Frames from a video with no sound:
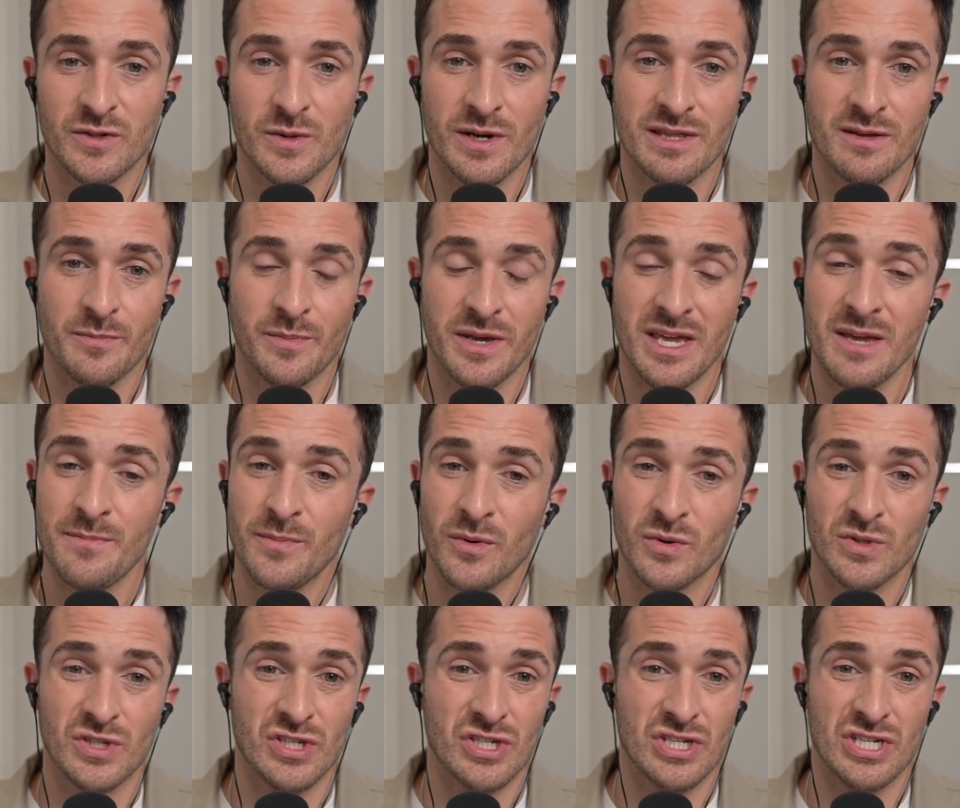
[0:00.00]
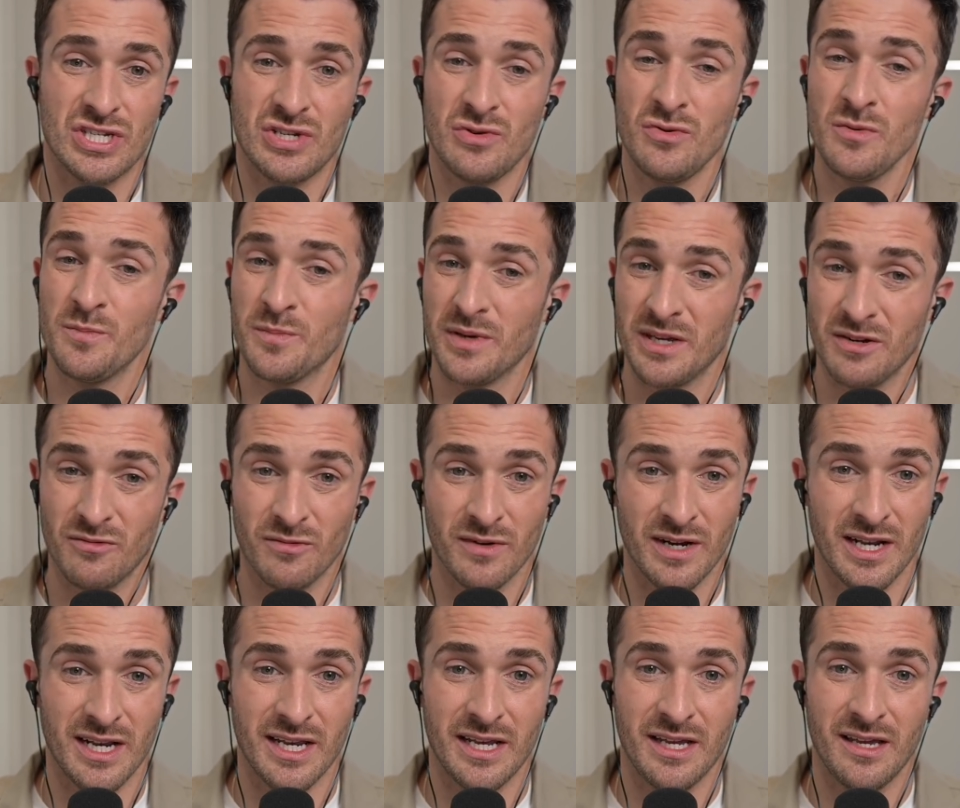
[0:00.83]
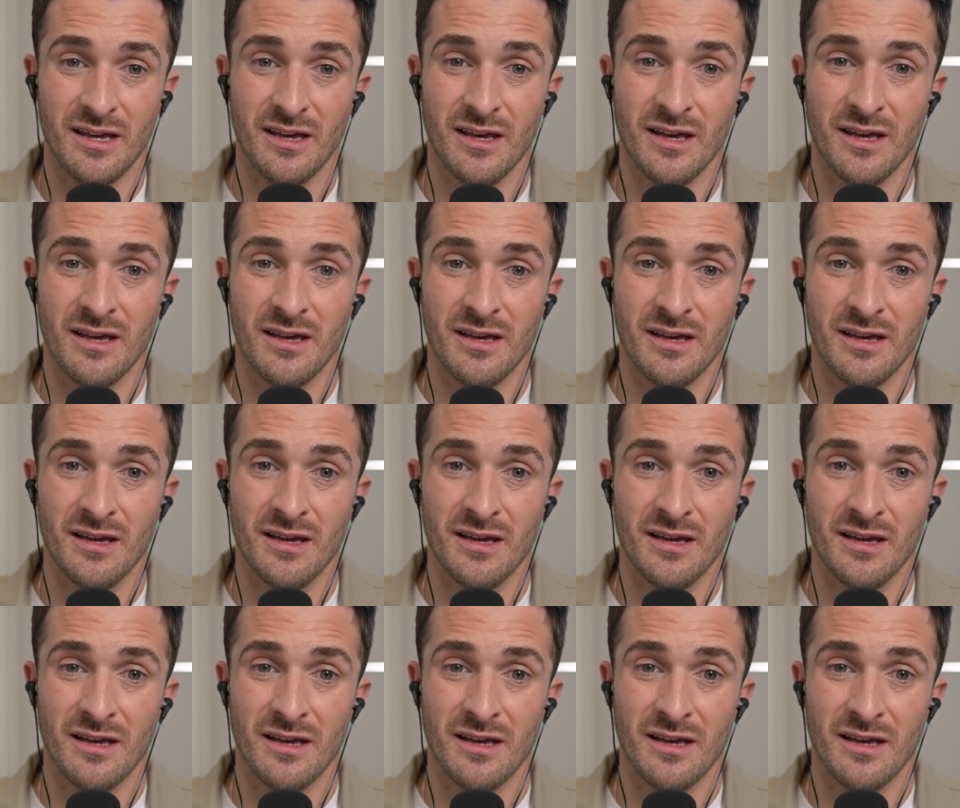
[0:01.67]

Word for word: to other people's stupid, really.